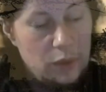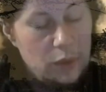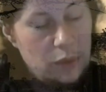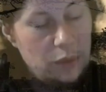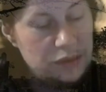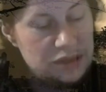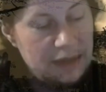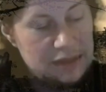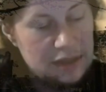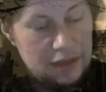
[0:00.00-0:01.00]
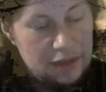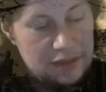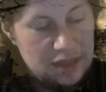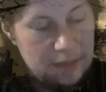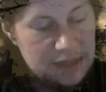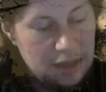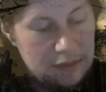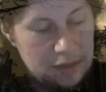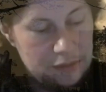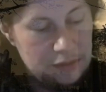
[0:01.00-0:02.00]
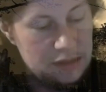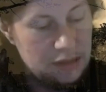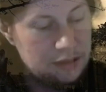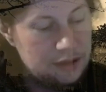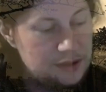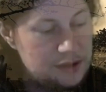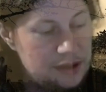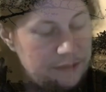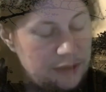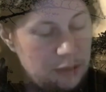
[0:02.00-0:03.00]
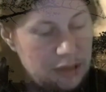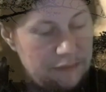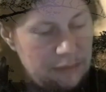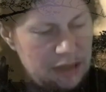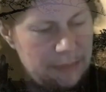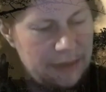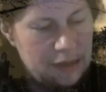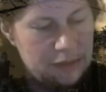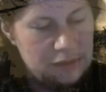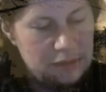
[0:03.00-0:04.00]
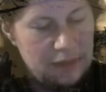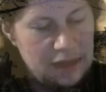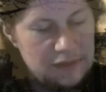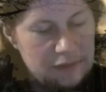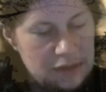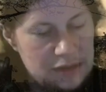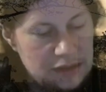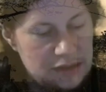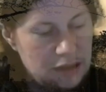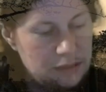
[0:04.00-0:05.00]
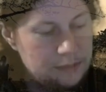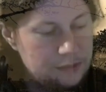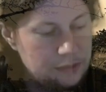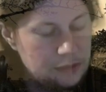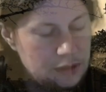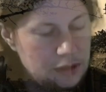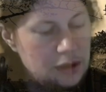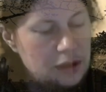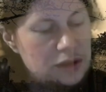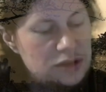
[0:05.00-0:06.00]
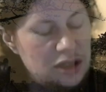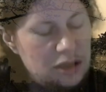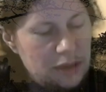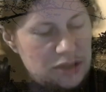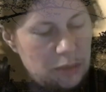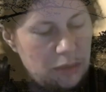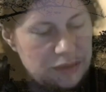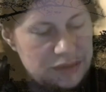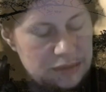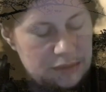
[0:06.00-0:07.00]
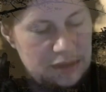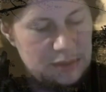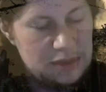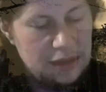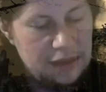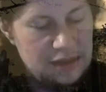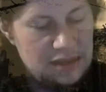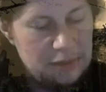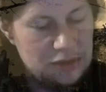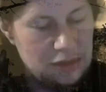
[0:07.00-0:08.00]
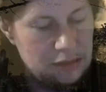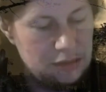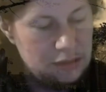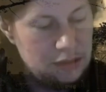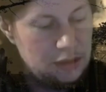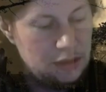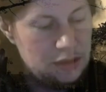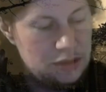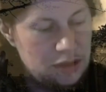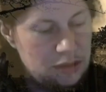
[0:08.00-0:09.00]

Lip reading: Automatically, her steps carried her through the darkness, as if following a familiar path through the maze of glistening stone. She knew where she was. This was Highgate Cemetery. She could not